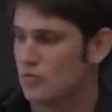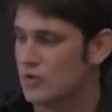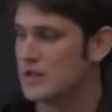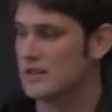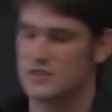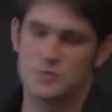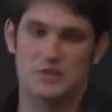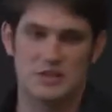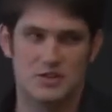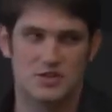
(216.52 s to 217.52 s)
Really, this
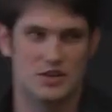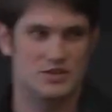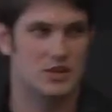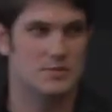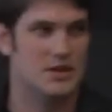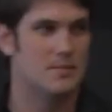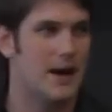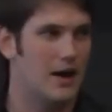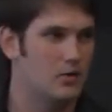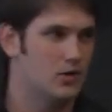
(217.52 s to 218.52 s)
presentation is going to be
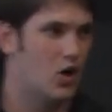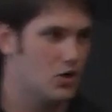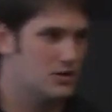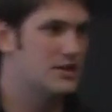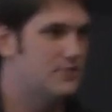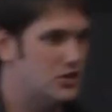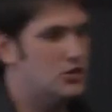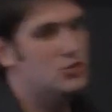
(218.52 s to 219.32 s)
about giving